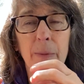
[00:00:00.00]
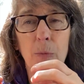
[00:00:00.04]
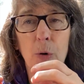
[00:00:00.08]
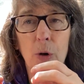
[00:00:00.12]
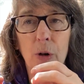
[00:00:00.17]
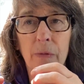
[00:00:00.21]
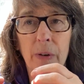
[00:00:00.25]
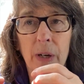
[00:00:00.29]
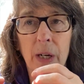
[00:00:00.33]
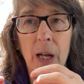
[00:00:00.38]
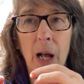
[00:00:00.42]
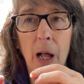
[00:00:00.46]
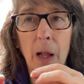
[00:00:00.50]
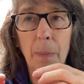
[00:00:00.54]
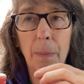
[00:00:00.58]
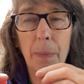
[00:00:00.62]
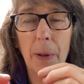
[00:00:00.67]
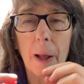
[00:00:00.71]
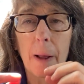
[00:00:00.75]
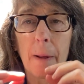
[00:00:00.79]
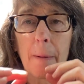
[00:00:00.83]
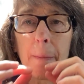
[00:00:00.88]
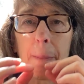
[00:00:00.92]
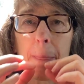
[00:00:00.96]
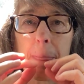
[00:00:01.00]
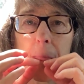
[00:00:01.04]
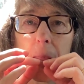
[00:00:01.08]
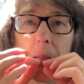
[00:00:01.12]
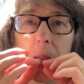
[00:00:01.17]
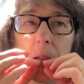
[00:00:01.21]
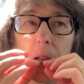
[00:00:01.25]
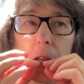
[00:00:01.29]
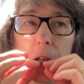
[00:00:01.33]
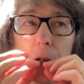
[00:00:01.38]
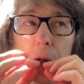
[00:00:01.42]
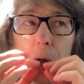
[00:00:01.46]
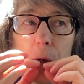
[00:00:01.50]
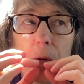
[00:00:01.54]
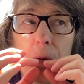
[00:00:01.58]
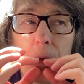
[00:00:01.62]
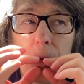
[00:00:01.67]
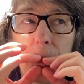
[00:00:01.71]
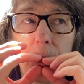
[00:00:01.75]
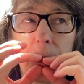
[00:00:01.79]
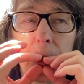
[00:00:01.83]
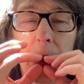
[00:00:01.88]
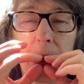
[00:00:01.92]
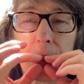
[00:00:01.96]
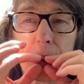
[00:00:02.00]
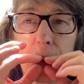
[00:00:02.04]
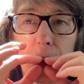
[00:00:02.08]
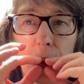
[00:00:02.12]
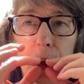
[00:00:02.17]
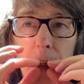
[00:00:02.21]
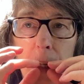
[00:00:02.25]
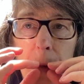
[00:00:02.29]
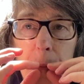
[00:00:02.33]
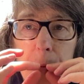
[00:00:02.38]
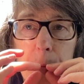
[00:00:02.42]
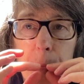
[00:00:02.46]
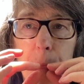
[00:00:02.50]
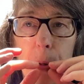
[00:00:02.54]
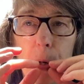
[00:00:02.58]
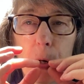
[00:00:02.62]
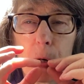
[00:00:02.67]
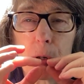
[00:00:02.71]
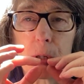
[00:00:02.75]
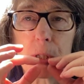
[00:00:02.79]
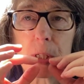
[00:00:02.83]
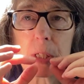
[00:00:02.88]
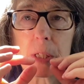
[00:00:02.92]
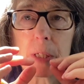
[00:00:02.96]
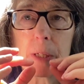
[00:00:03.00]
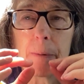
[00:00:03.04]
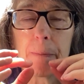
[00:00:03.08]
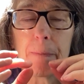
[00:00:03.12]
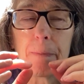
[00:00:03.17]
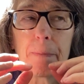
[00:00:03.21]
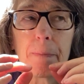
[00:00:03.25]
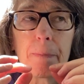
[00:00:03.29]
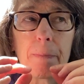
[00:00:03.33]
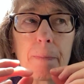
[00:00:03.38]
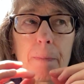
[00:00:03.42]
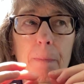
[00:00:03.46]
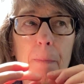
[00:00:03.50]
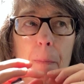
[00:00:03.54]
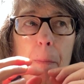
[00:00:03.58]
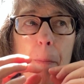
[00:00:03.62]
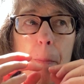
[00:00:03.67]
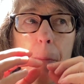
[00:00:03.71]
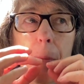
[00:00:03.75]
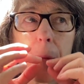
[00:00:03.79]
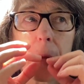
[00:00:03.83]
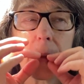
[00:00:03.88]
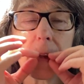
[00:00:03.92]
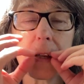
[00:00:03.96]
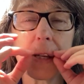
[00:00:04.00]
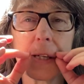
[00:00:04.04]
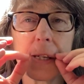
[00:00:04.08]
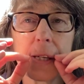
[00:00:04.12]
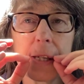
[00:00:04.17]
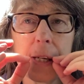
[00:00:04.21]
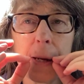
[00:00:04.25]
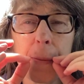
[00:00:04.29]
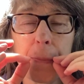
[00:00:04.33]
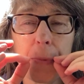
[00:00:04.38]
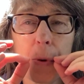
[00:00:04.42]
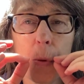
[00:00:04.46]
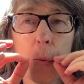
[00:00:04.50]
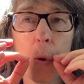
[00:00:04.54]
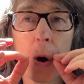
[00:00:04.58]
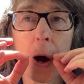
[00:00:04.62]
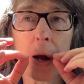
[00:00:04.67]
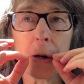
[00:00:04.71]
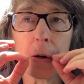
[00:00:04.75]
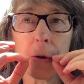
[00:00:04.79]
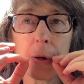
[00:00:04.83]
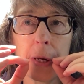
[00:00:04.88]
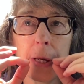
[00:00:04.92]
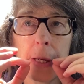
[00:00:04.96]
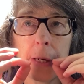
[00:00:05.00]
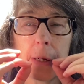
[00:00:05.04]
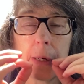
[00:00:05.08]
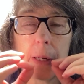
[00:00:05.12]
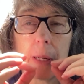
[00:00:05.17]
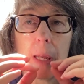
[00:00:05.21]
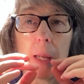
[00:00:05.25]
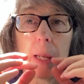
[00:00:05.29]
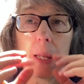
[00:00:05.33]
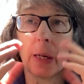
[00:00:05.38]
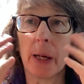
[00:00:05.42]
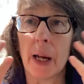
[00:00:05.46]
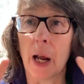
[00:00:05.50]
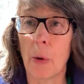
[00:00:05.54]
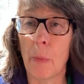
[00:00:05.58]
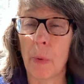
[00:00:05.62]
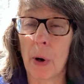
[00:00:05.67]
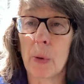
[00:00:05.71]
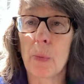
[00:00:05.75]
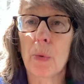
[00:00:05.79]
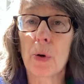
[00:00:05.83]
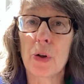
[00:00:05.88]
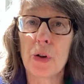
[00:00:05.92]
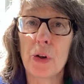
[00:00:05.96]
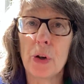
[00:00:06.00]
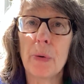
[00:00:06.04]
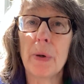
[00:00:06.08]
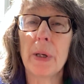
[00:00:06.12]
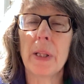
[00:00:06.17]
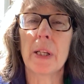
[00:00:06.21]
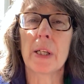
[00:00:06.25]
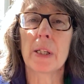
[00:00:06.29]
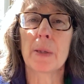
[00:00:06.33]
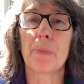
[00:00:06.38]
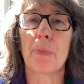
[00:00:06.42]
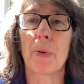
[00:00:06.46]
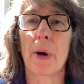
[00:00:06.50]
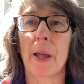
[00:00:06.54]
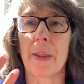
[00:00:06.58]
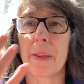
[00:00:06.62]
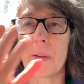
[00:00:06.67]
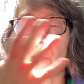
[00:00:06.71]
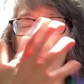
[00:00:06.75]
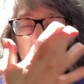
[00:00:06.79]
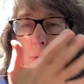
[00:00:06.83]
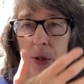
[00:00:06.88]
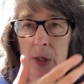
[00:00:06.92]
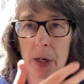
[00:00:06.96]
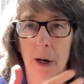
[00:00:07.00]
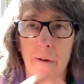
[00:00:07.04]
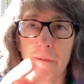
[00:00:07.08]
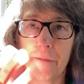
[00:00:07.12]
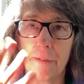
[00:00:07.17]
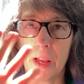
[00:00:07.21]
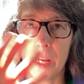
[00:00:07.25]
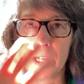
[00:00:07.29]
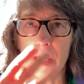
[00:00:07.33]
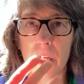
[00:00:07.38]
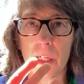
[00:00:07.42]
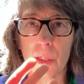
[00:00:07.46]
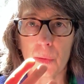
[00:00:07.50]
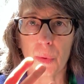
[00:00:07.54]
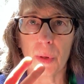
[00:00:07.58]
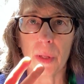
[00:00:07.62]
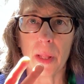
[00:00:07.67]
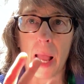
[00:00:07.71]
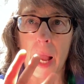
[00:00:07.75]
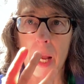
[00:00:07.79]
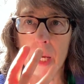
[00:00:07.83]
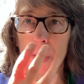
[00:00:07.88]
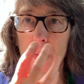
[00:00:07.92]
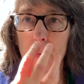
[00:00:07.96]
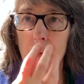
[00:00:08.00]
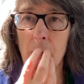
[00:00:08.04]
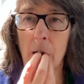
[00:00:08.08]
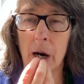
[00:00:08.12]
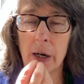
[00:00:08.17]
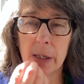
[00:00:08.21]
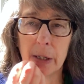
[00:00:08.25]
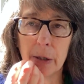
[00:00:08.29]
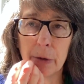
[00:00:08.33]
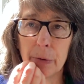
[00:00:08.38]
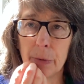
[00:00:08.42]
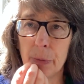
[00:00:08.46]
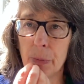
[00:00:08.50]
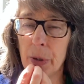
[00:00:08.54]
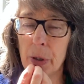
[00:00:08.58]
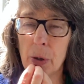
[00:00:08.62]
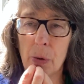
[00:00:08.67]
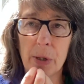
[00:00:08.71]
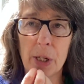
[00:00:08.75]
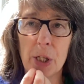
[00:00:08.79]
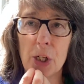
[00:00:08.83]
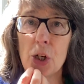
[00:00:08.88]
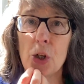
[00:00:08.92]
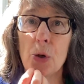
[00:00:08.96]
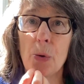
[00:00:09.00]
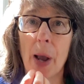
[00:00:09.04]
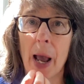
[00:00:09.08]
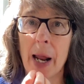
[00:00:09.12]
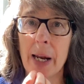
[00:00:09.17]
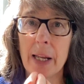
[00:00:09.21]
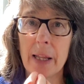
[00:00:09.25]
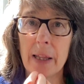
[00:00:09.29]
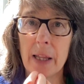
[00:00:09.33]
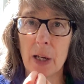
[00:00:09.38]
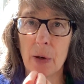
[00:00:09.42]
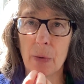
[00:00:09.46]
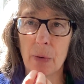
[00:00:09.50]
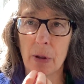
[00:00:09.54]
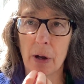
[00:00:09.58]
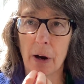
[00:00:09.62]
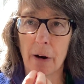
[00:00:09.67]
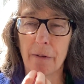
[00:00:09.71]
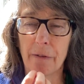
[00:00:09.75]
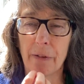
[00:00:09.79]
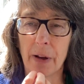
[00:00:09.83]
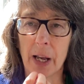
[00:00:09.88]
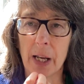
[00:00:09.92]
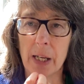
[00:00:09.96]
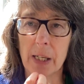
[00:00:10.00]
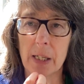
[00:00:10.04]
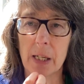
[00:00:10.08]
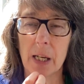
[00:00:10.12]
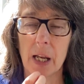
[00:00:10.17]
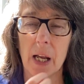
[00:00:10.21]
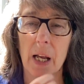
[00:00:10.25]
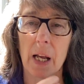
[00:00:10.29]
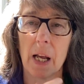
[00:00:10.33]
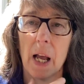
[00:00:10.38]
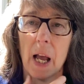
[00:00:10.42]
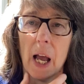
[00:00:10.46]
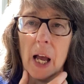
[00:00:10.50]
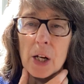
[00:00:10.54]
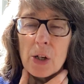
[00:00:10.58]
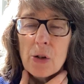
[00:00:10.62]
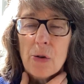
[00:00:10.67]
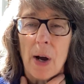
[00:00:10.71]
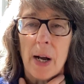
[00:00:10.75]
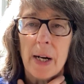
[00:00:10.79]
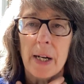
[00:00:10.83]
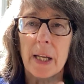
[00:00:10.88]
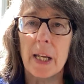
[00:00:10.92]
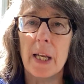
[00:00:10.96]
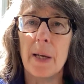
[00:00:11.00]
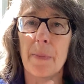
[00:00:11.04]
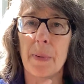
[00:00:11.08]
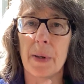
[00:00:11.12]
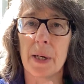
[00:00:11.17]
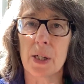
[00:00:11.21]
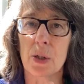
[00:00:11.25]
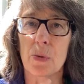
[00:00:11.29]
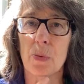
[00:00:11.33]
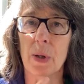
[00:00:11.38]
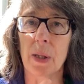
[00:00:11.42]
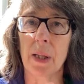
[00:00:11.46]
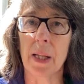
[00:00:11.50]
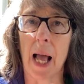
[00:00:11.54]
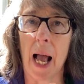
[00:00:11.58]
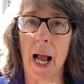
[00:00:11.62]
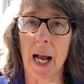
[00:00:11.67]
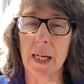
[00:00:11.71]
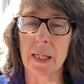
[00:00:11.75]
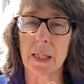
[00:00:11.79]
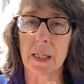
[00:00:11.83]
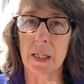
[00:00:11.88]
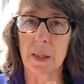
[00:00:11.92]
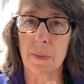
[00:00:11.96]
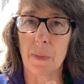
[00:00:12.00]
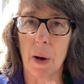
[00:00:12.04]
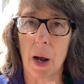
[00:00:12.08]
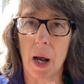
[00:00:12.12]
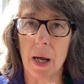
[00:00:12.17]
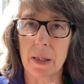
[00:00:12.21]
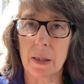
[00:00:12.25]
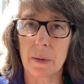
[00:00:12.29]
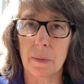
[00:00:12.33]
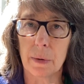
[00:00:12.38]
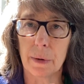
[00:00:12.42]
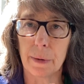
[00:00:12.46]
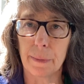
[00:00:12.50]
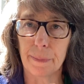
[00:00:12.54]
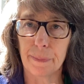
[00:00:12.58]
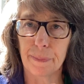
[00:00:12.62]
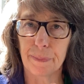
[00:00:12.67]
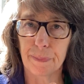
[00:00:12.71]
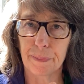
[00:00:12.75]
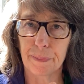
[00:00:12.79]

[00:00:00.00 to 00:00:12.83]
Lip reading: more of a gulp, you've got your lips pursed to sip the water in. Now, when we're doing this breath, of course, our face is relaxed. We don't need to do anything with our face, and try to keep it as relaxed as possible.